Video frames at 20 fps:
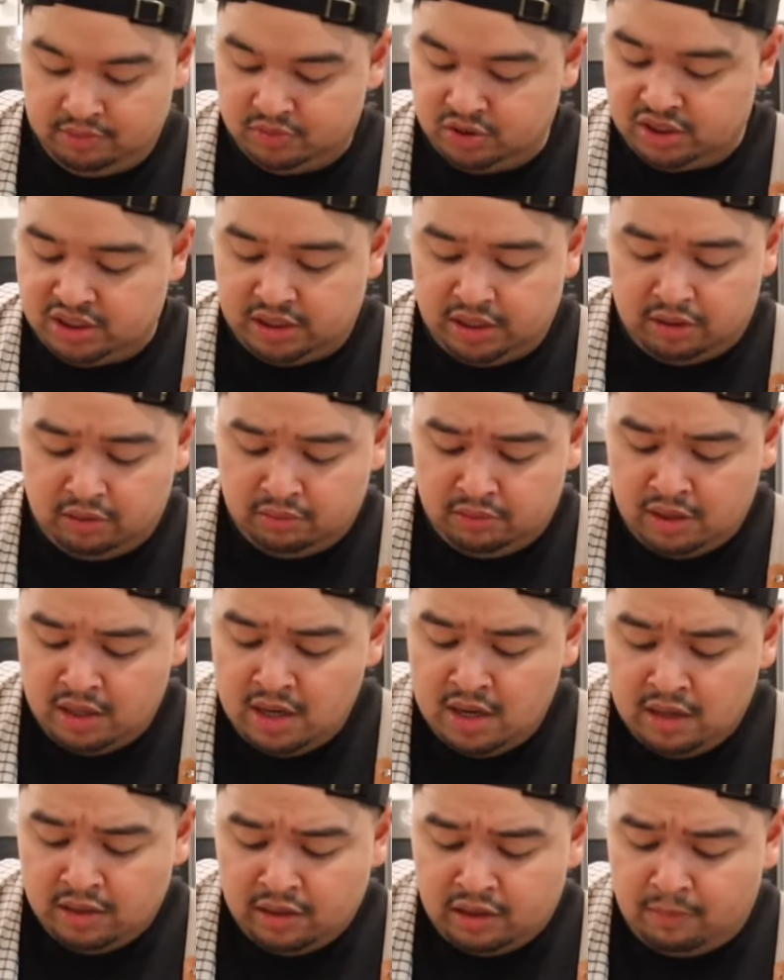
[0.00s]
Just little,
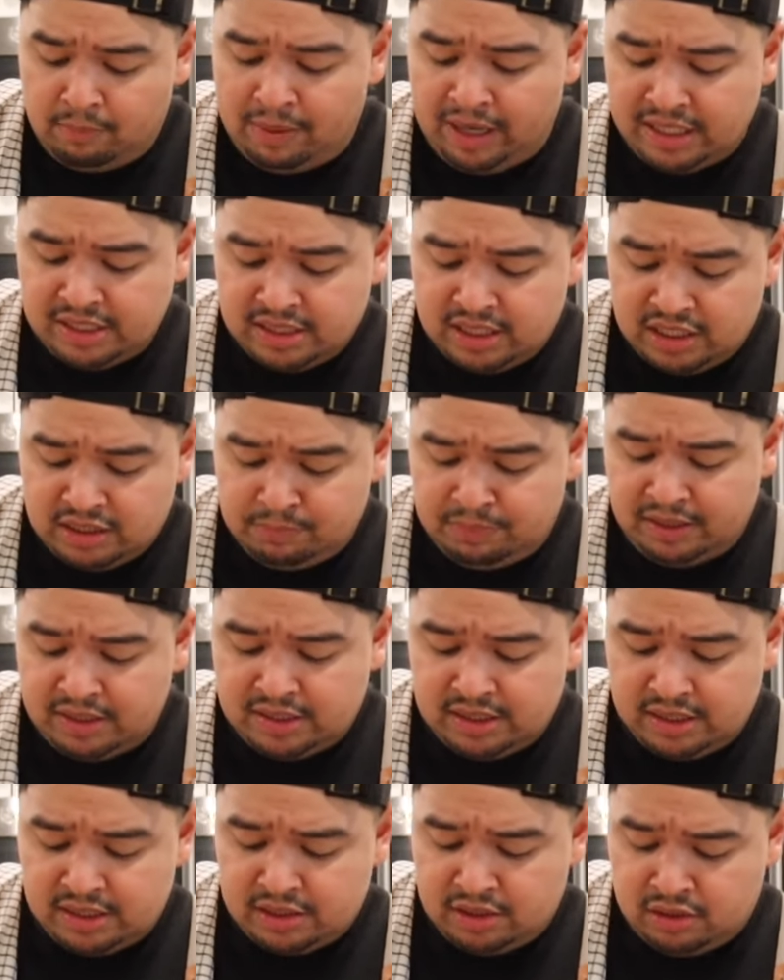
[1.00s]
little bite-sized
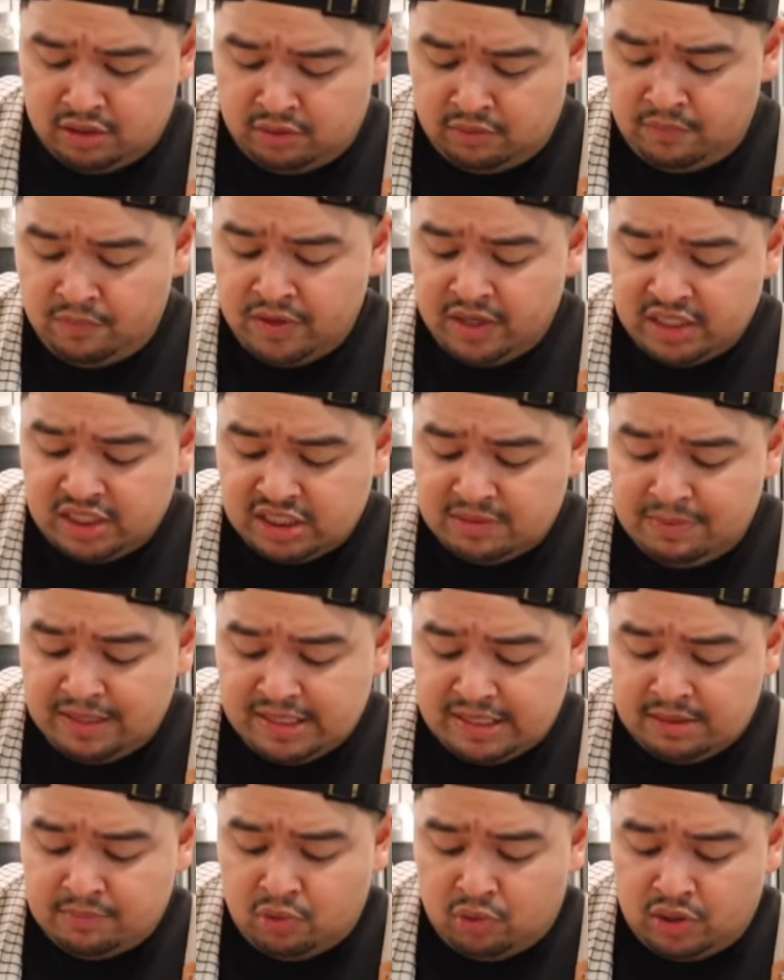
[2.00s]
pieces, you know? It just
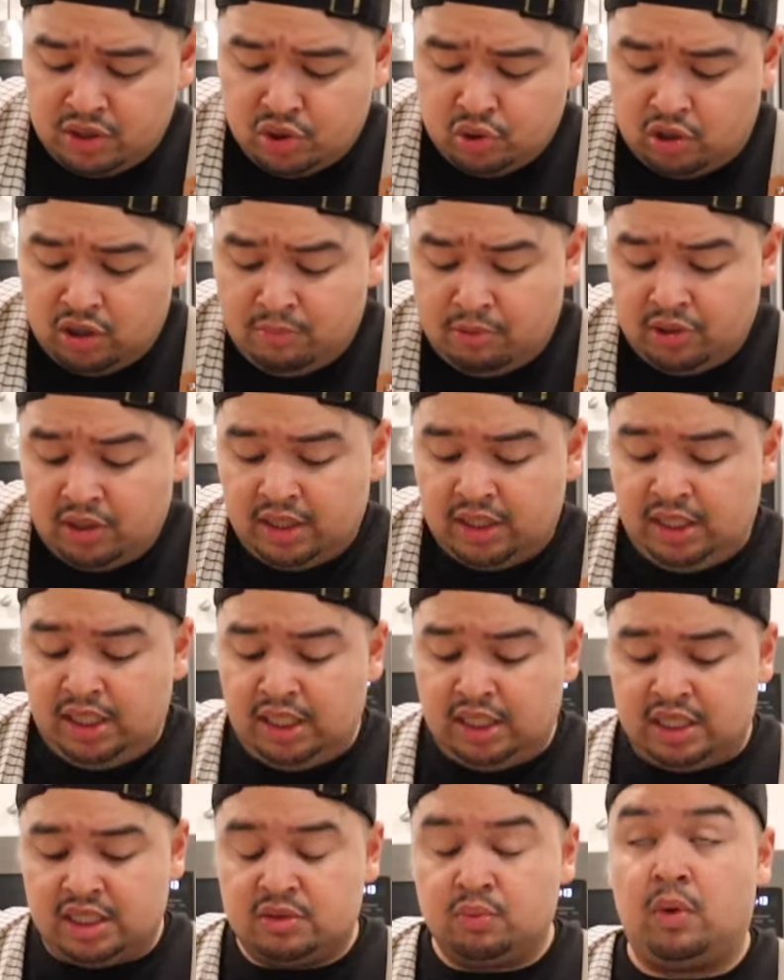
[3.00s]
makes it more enjoyable to
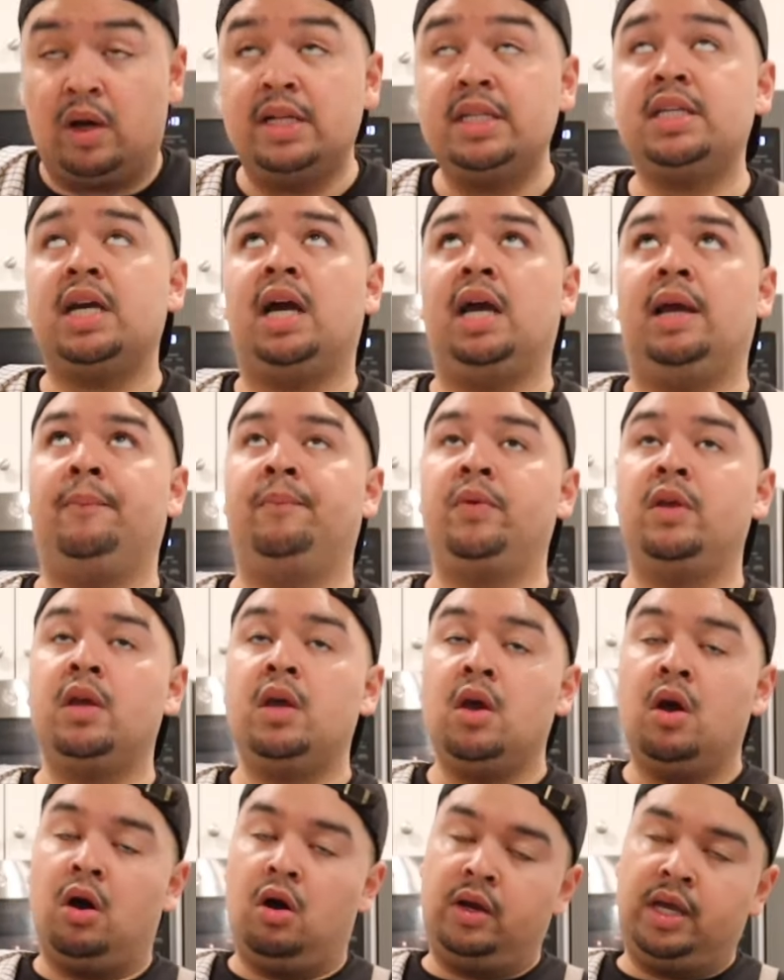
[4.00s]
eat. Cause one time,
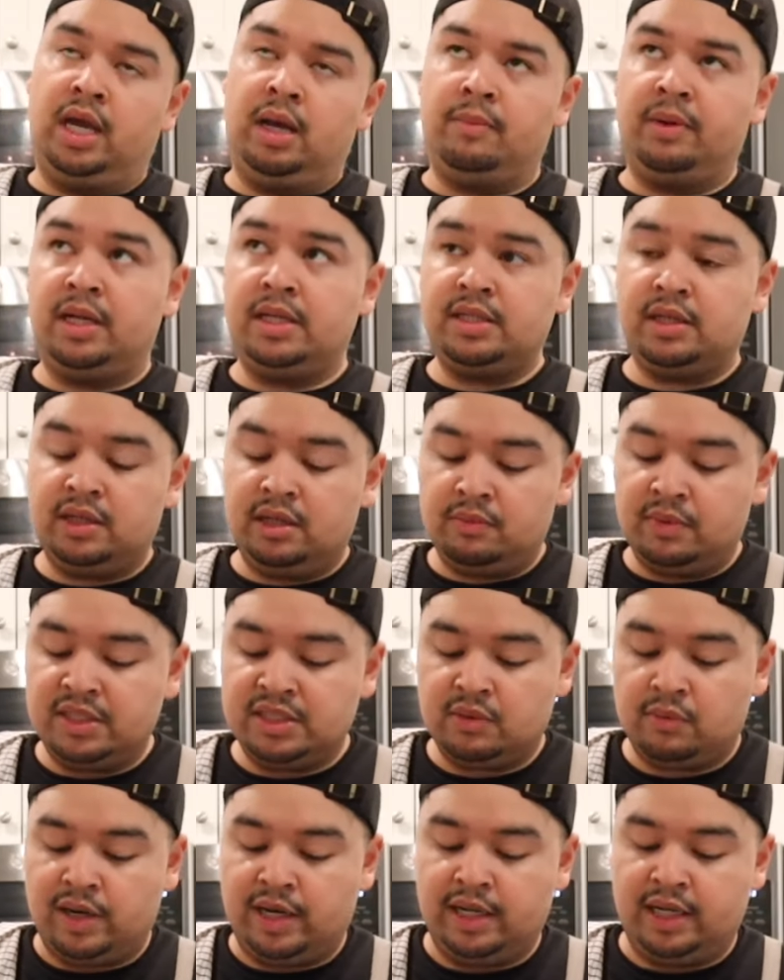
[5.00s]
okay, I'm gonna tell you the
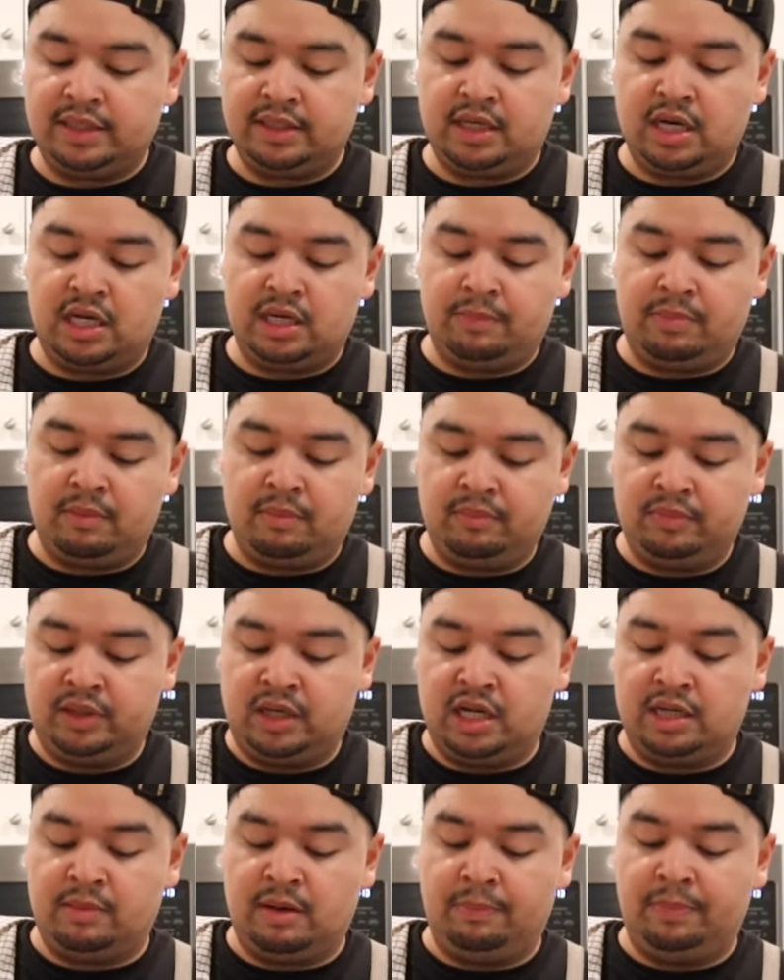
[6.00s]
reason why I like to cut up them,
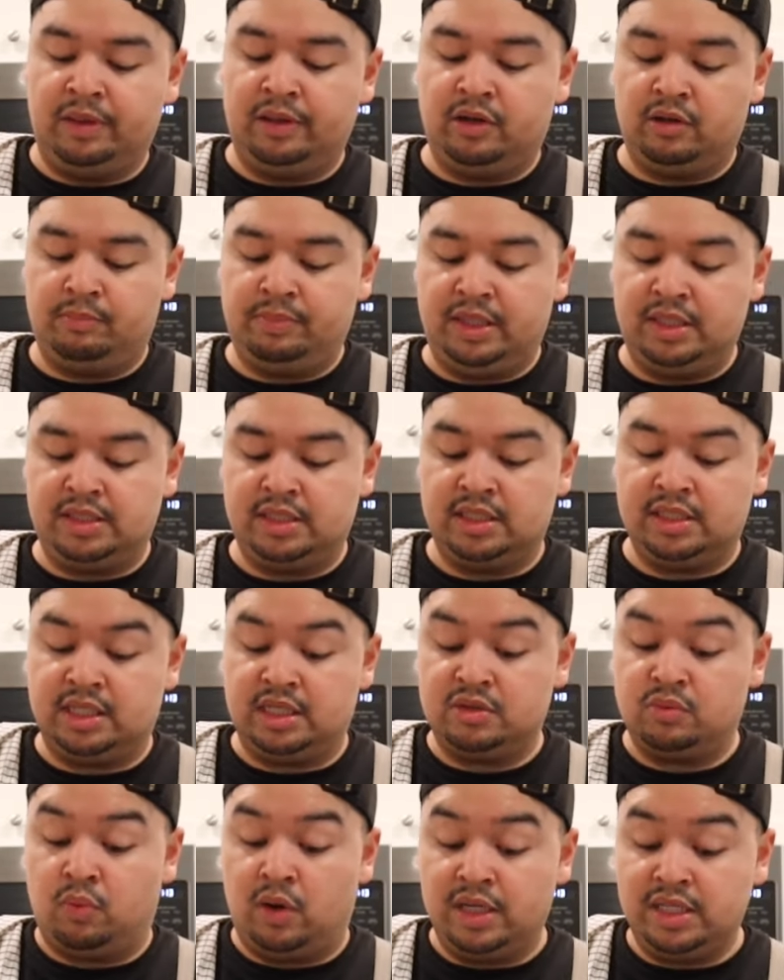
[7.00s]
cut them up in little pieces.
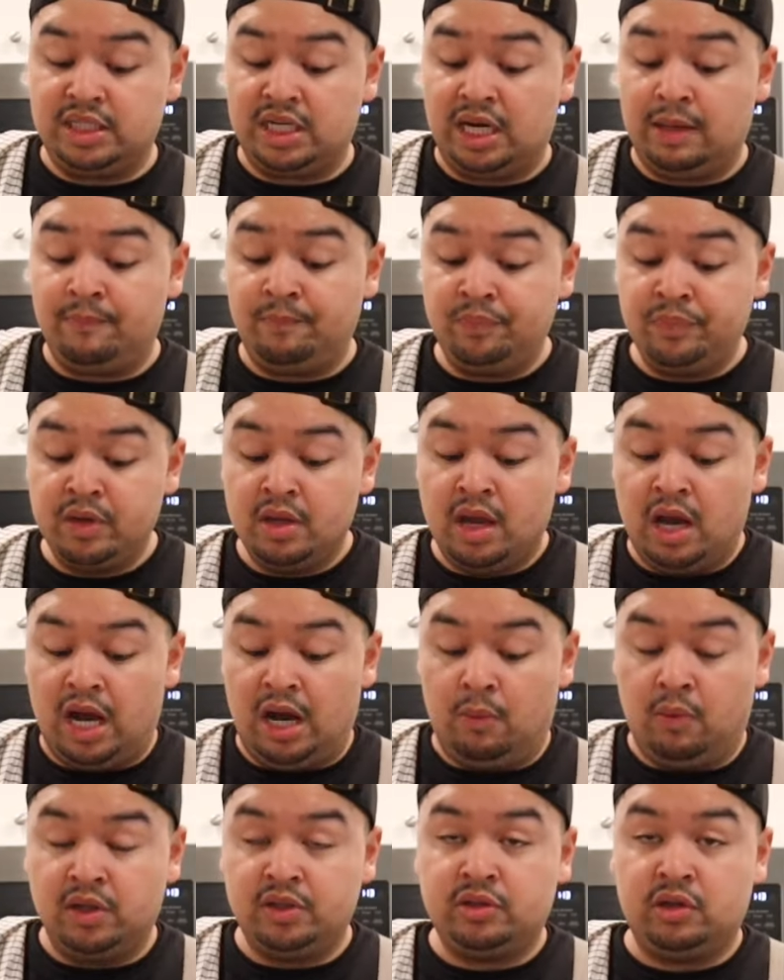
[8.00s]
Cause one time
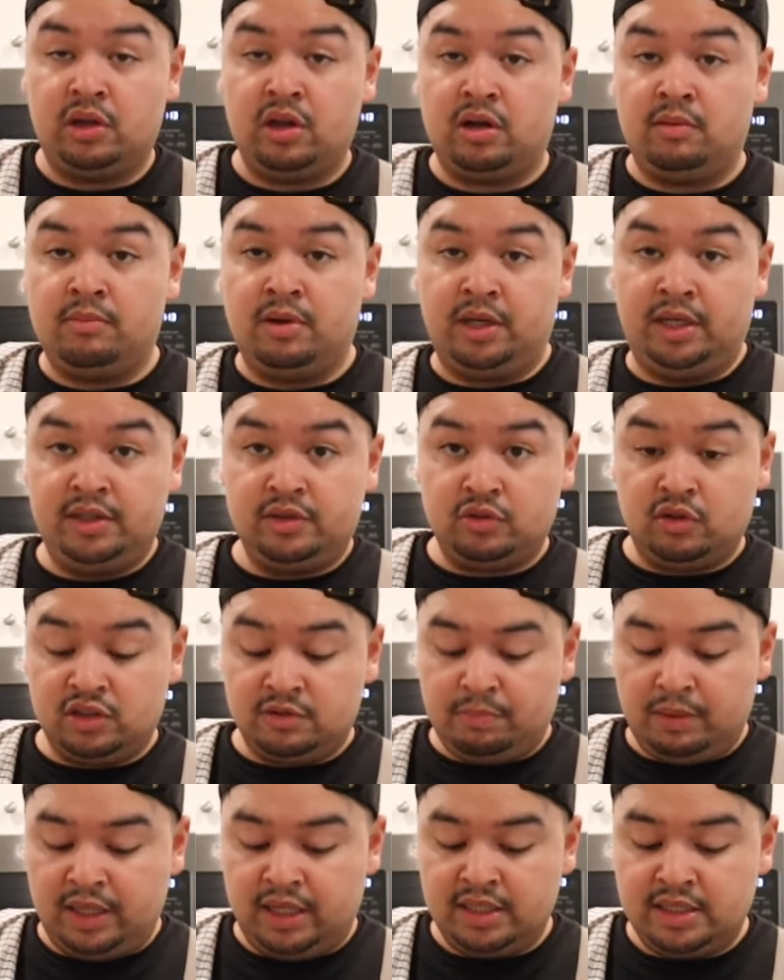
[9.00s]
I went to a little marisco's
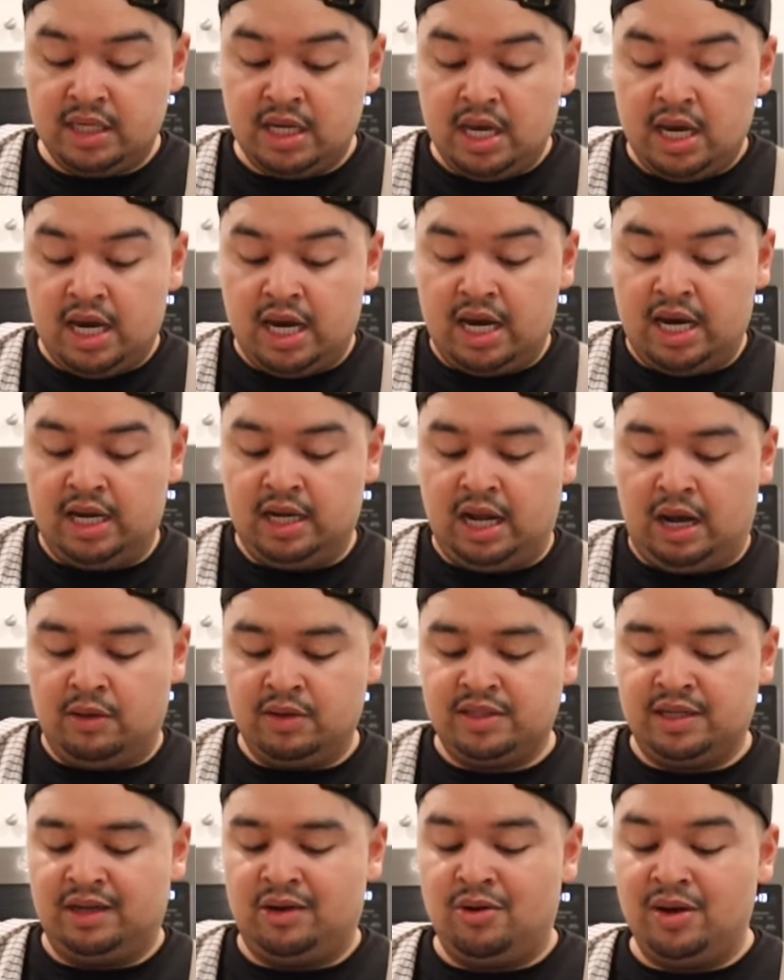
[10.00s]
place and I
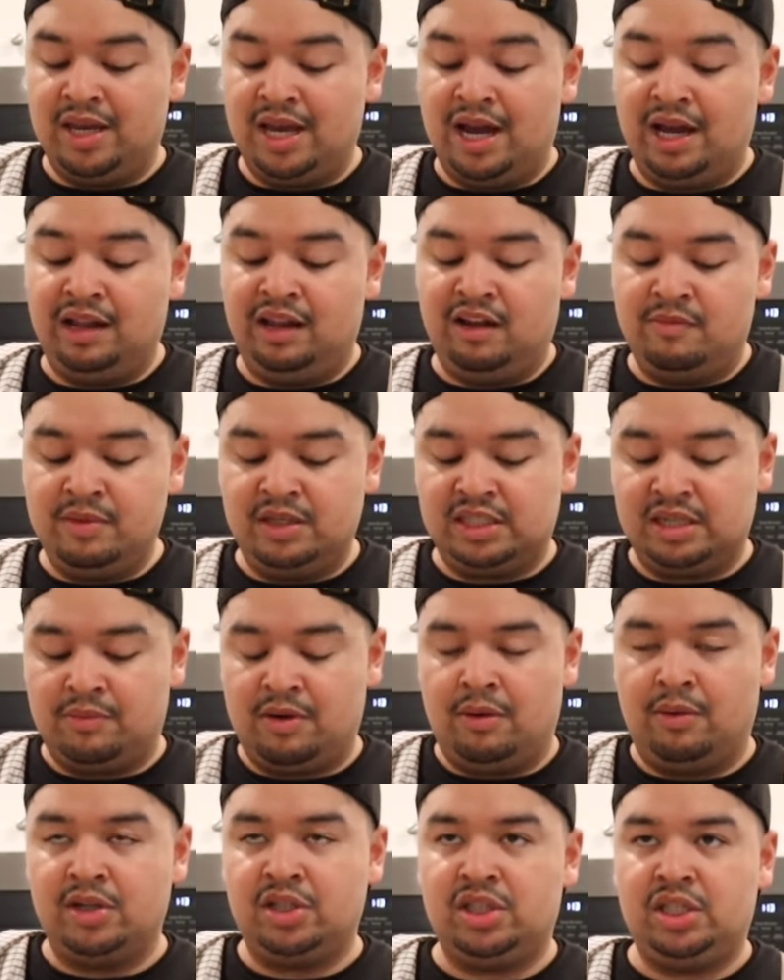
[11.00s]
was like, oh yeah, I love me some
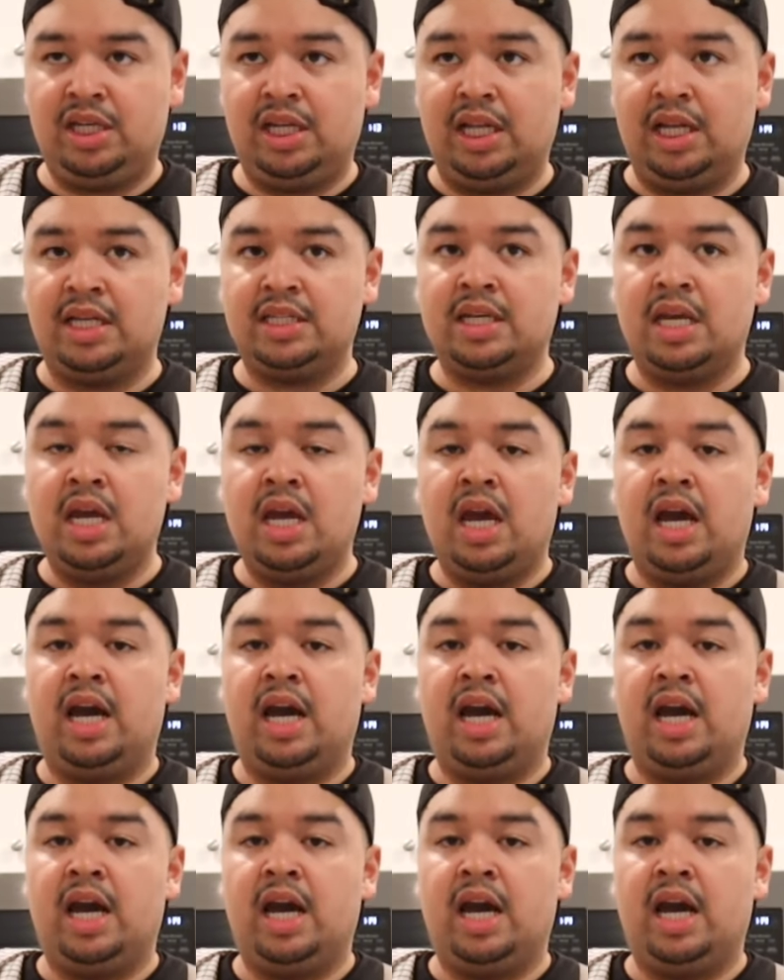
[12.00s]
aguachiles.